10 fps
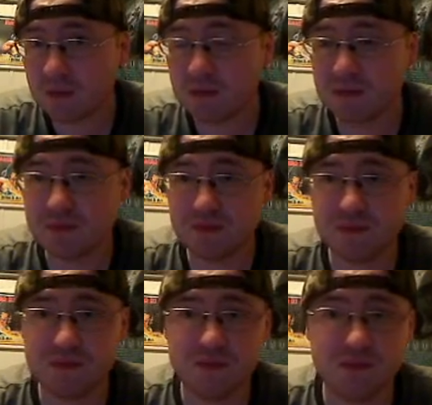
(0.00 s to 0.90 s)

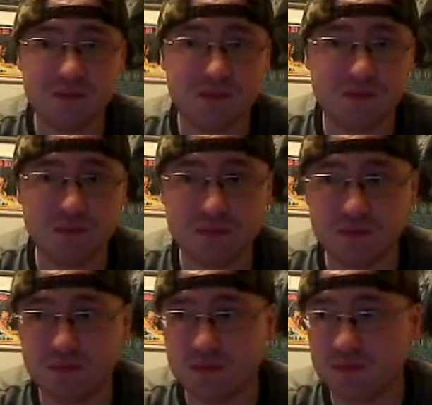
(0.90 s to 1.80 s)

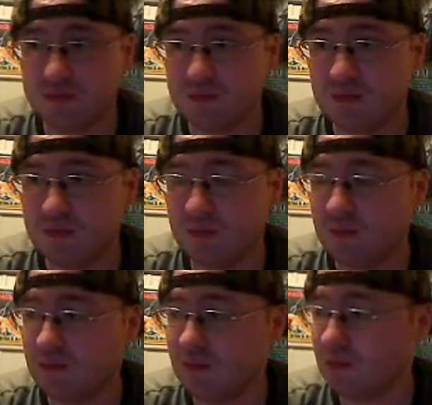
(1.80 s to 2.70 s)

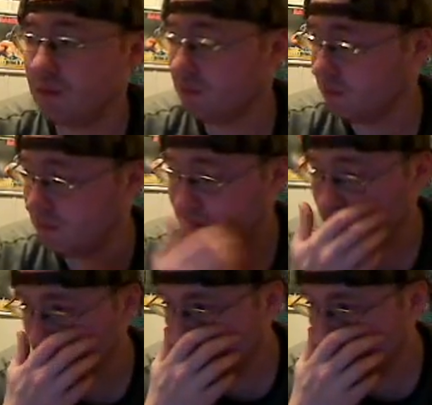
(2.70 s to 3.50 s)
Nobody speaks.